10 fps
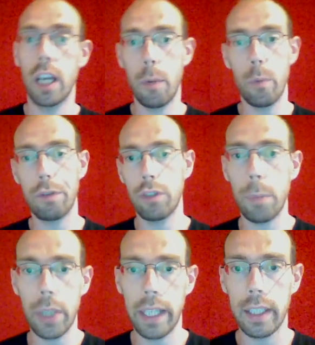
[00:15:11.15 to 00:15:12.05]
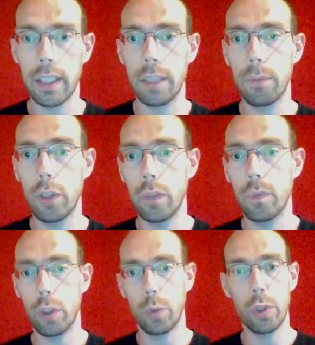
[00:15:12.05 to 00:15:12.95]
with somebody else.
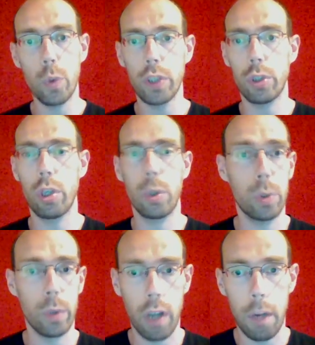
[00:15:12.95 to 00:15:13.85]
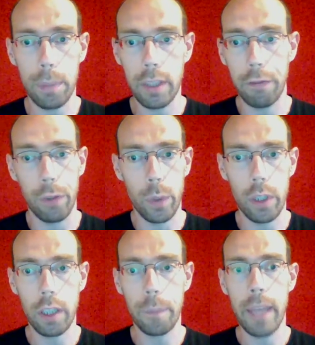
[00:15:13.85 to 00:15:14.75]
So you want to go to a company for
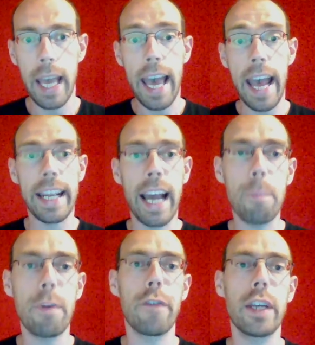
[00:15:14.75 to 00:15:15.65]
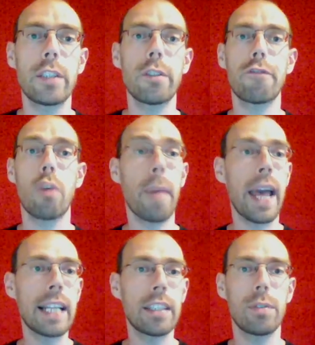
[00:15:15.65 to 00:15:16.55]
work, and I prevent you from
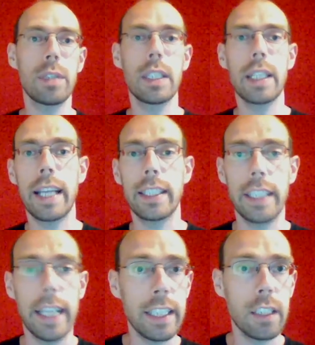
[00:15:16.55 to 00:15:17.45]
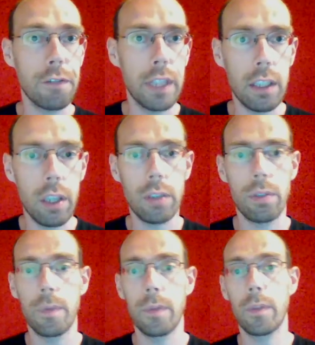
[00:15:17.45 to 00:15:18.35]
entering at the gates of that
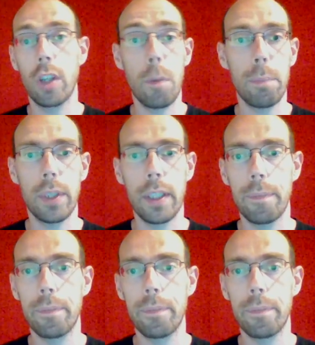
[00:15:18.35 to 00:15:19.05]
company,